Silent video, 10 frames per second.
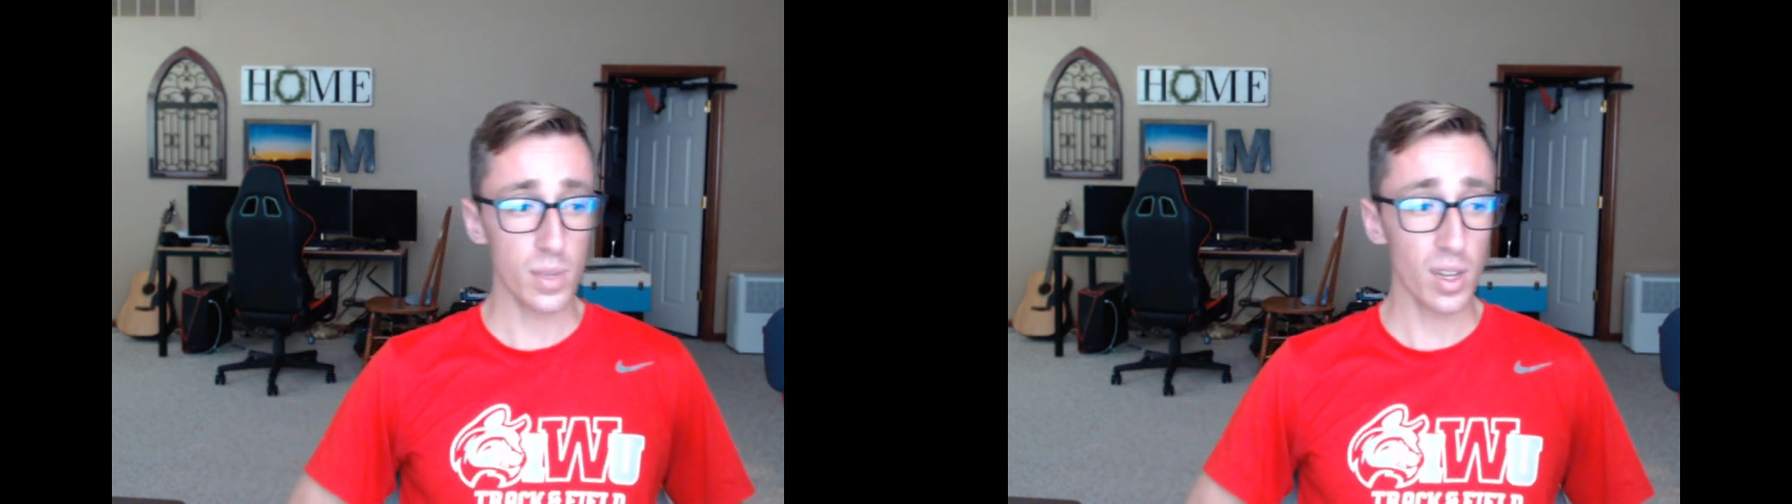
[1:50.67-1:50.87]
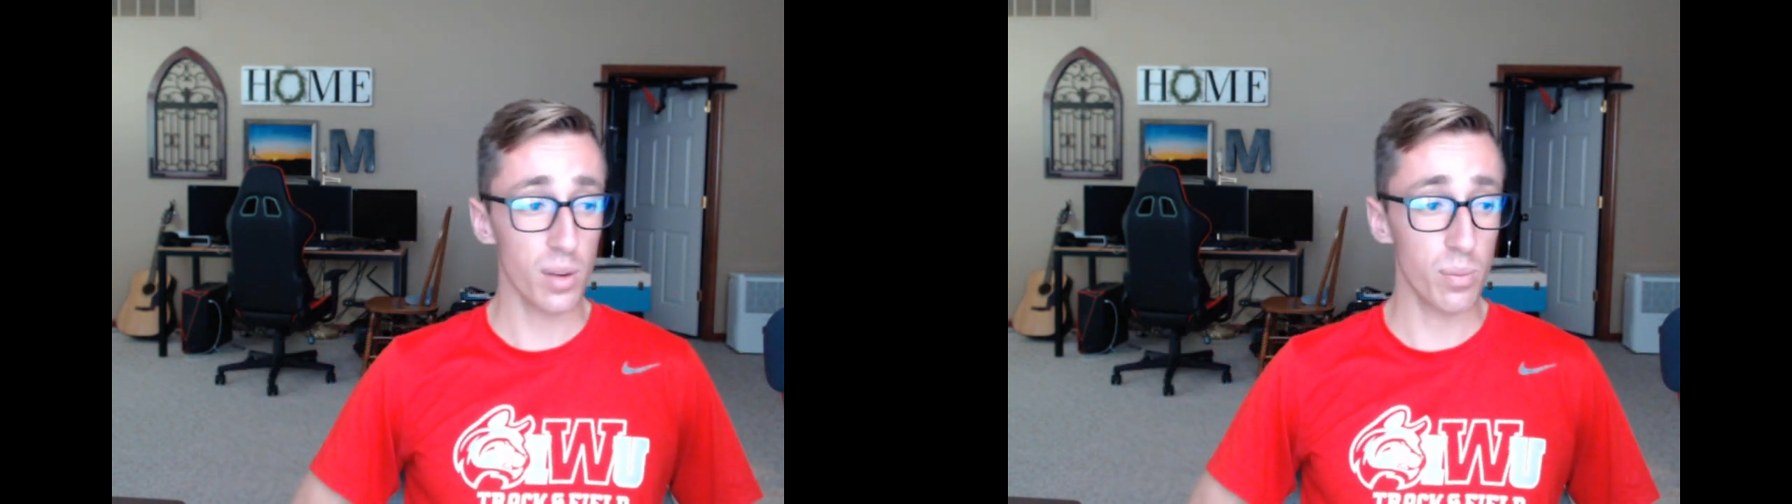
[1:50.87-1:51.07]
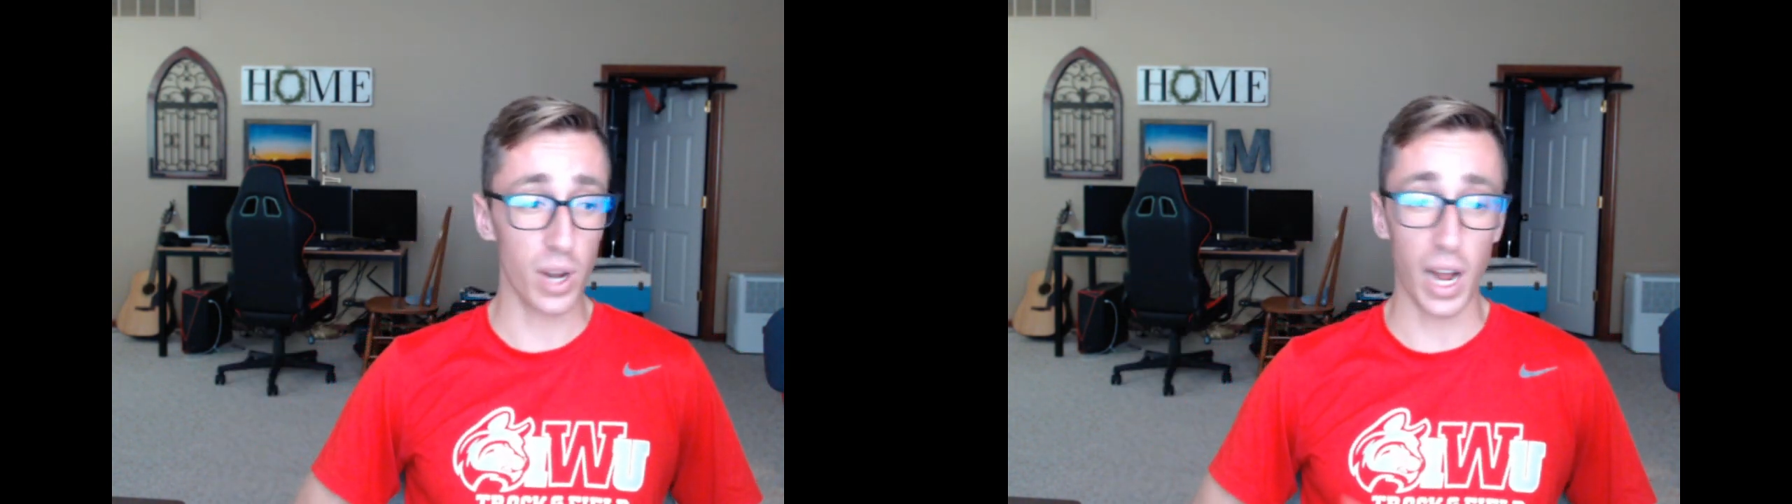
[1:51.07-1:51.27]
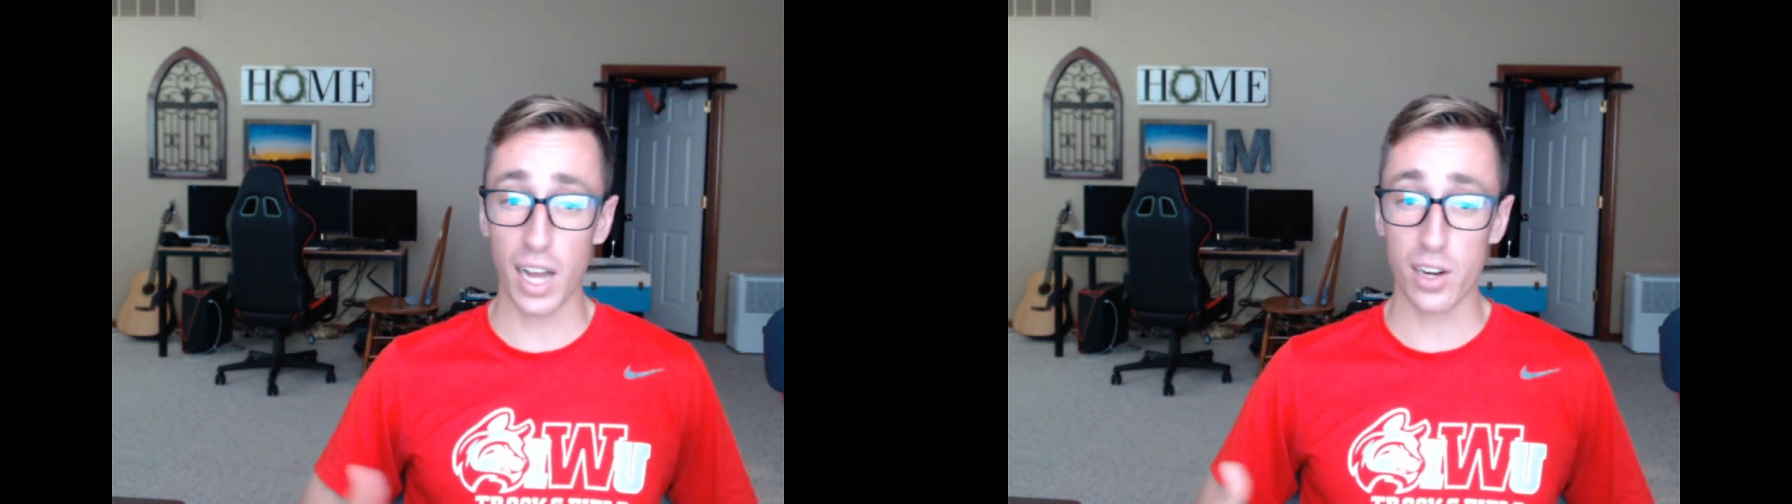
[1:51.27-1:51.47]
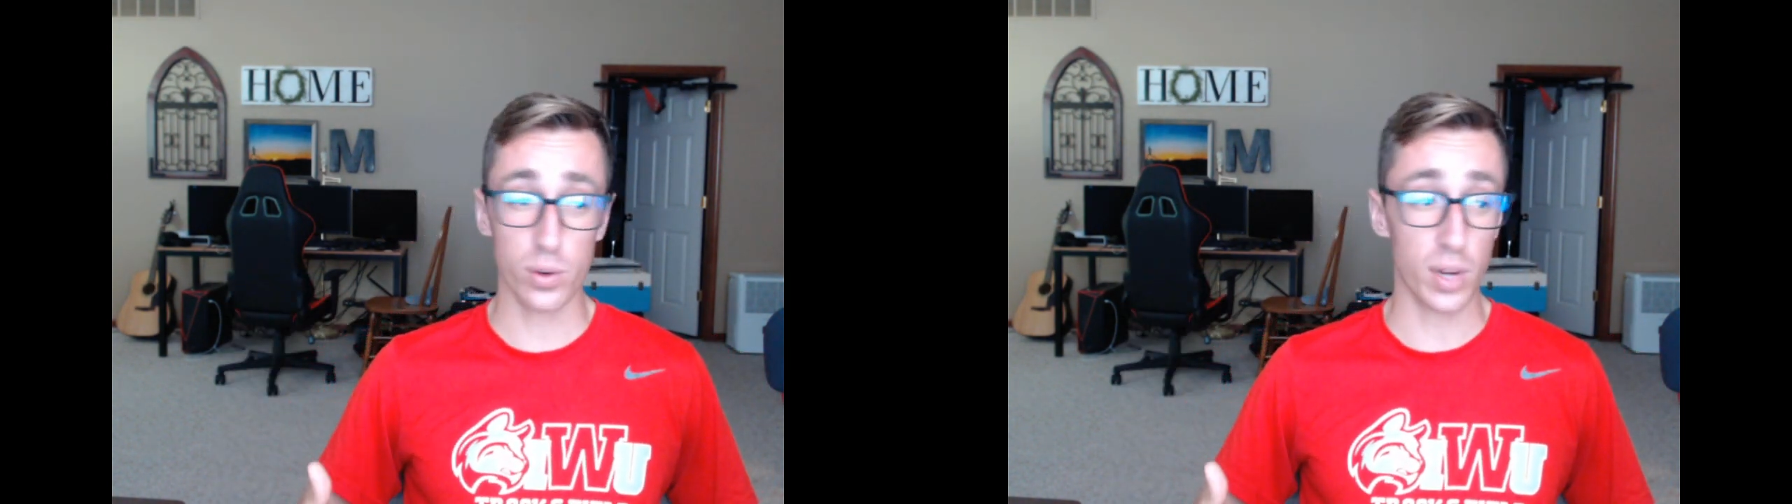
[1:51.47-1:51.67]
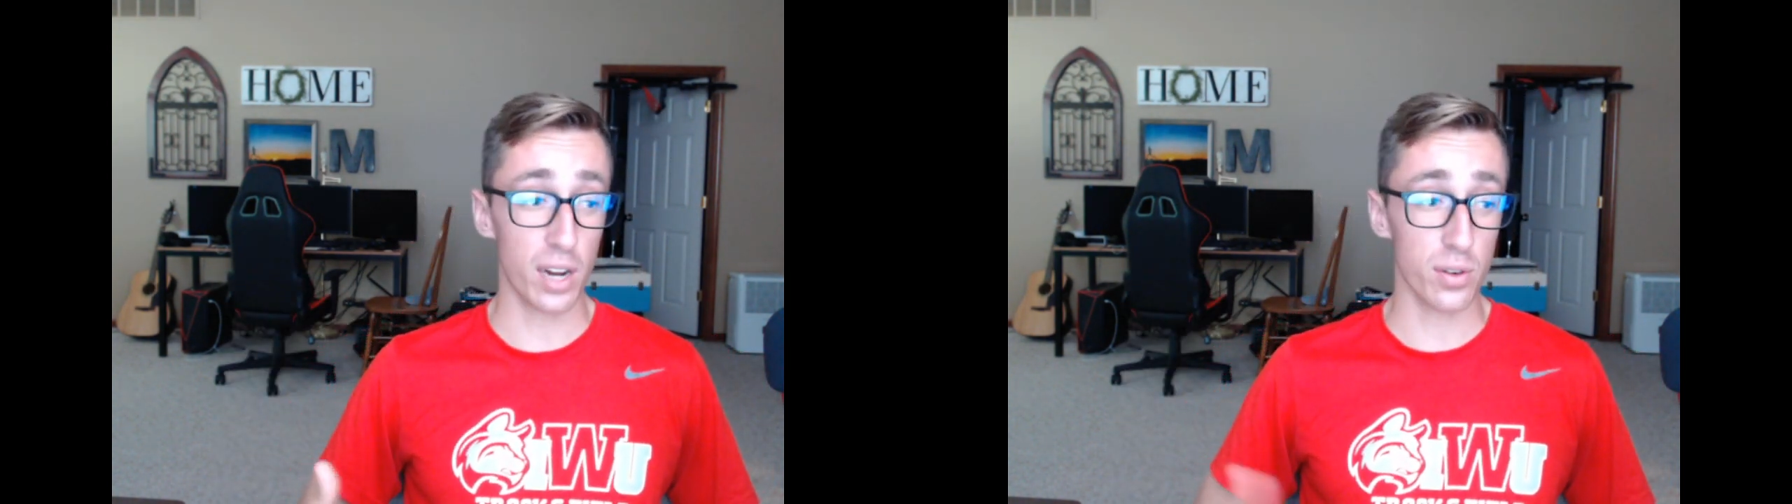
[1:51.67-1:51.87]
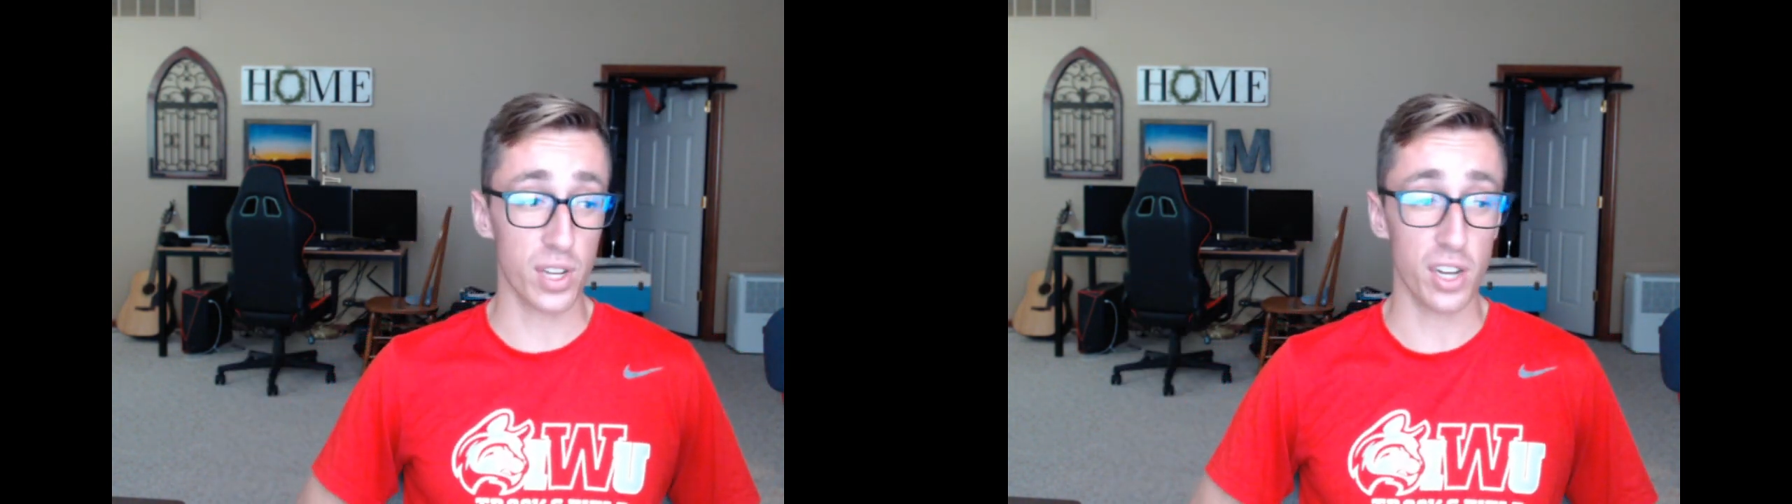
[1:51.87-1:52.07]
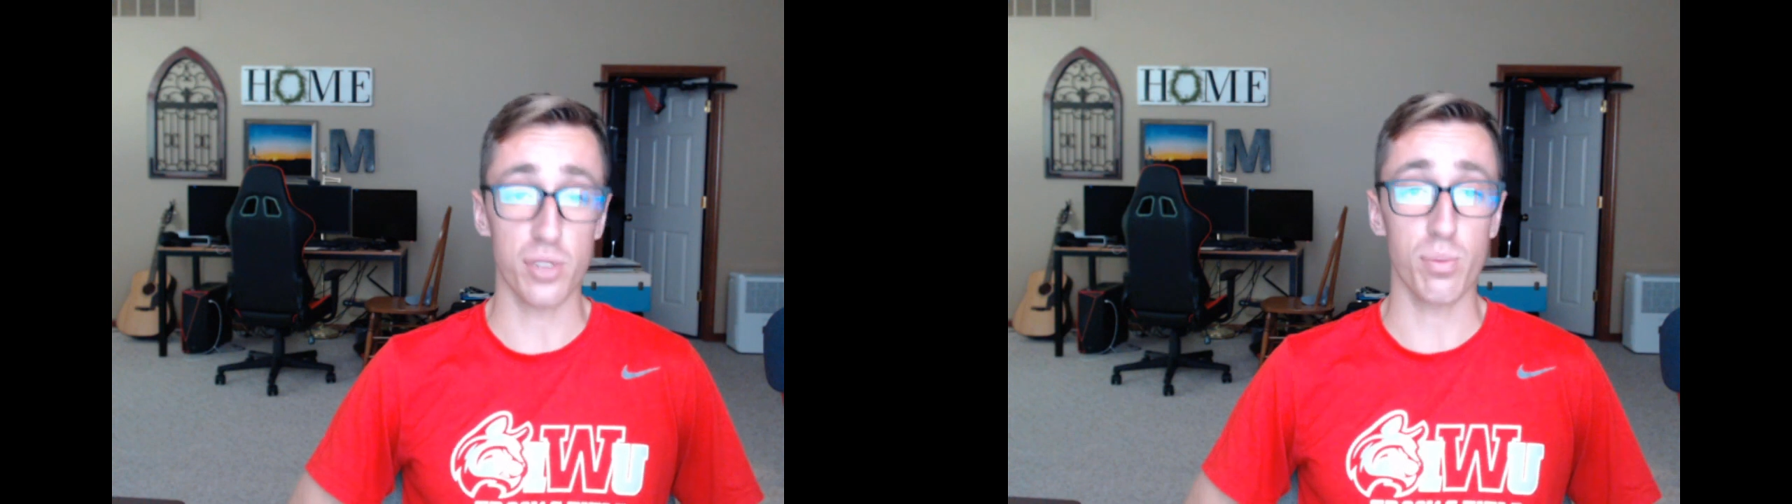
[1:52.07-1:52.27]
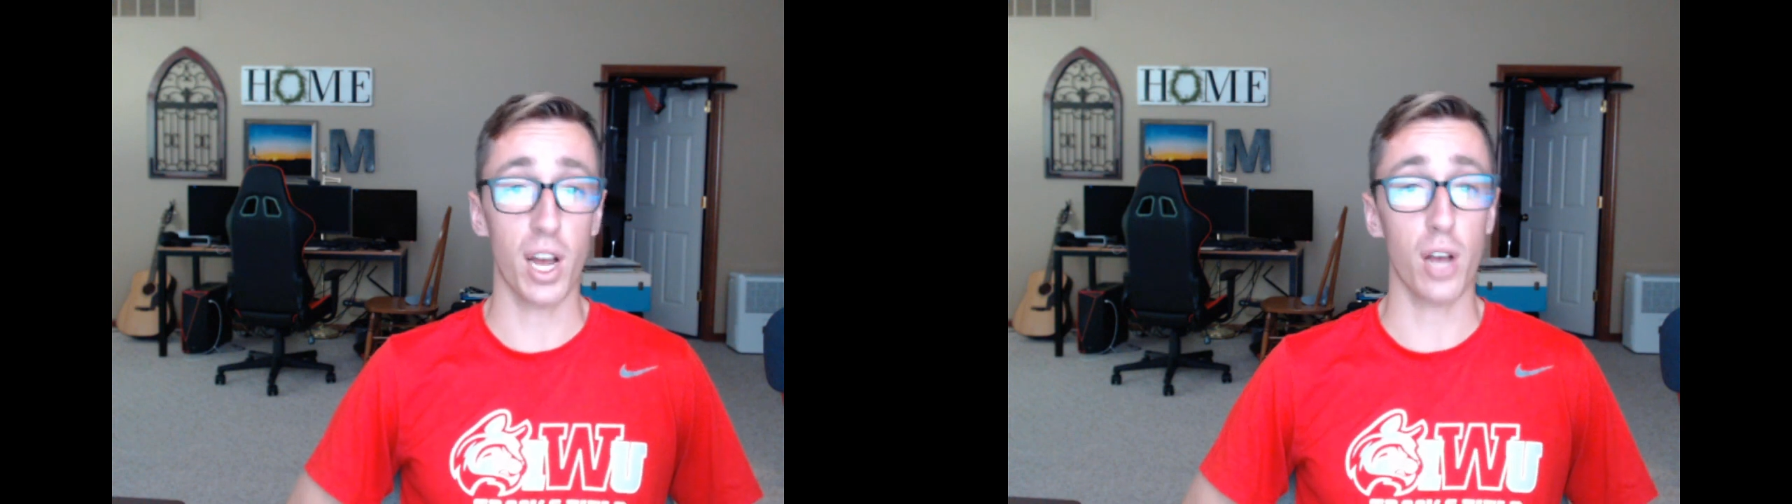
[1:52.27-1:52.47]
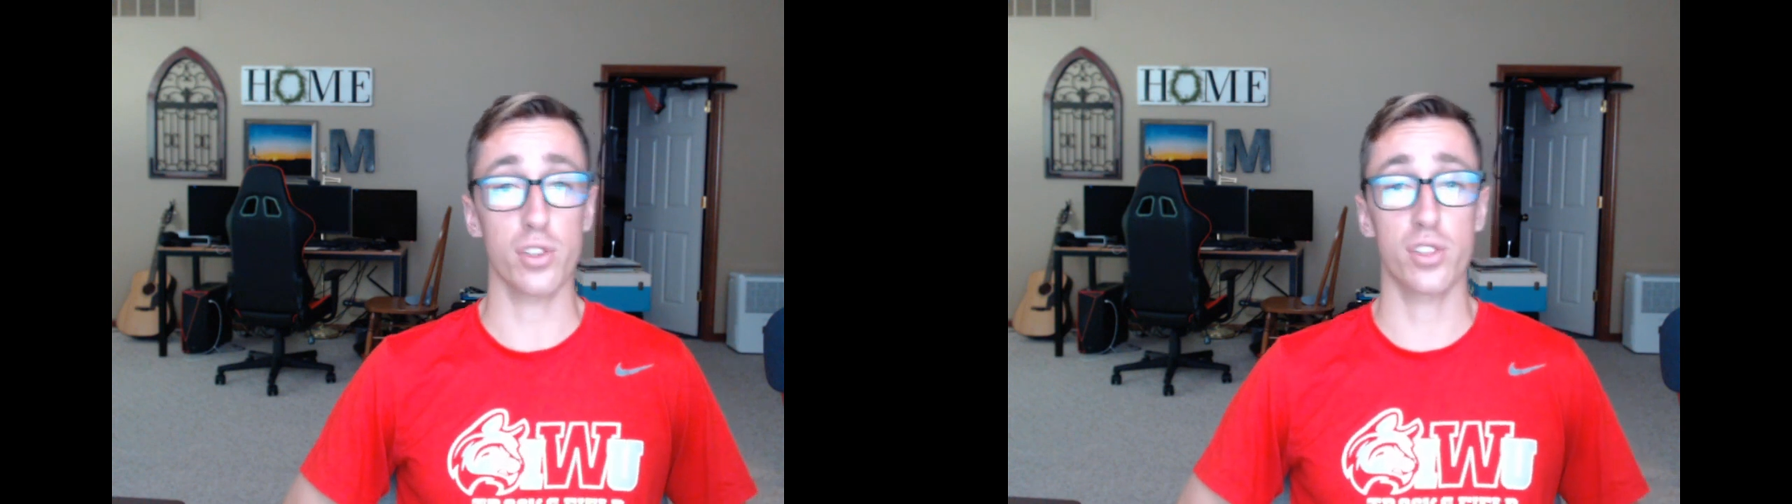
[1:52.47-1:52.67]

but I don't I don't touch a mile